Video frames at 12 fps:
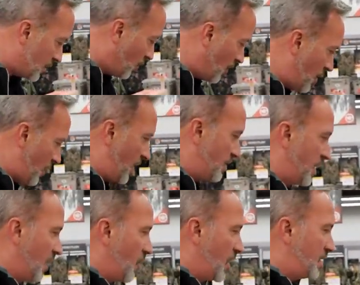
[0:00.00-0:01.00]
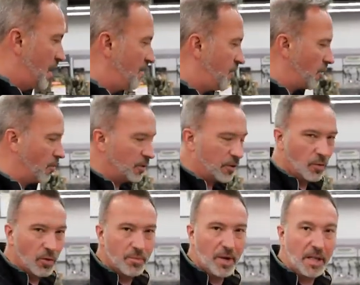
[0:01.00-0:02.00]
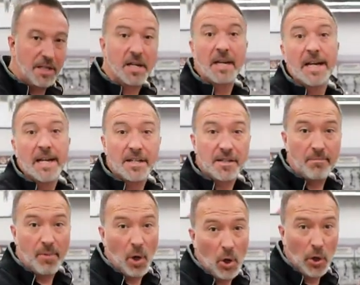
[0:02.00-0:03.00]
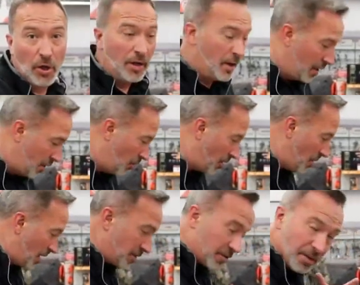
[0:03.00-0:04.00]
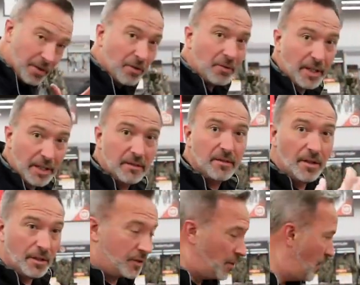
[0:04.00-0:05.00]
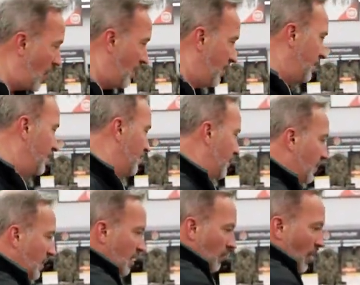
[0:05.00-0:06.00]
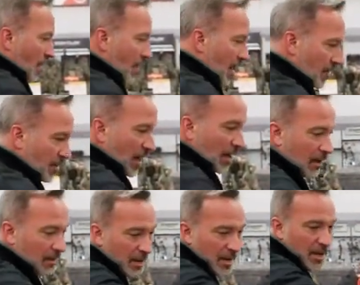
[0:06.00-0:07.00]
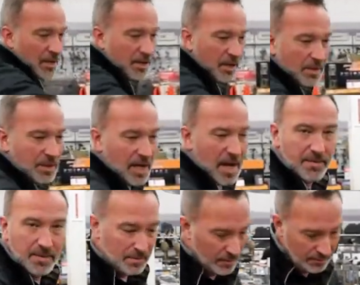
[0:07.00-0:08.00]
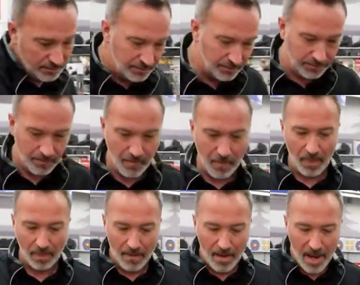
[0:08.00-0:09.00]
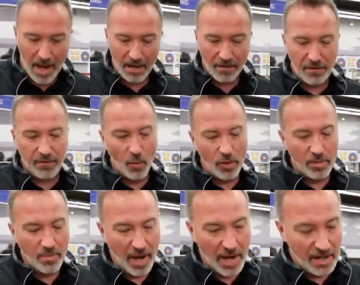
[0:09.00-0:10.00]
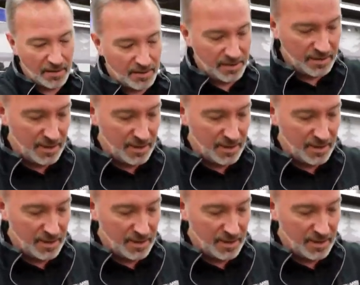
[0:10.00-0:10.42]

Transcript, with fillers: just one of the things you got to watch out for with the wood pellets is the burn. You want to make sure you don't get, you know, too heavy. Right back, you got our chimney top and a forty pound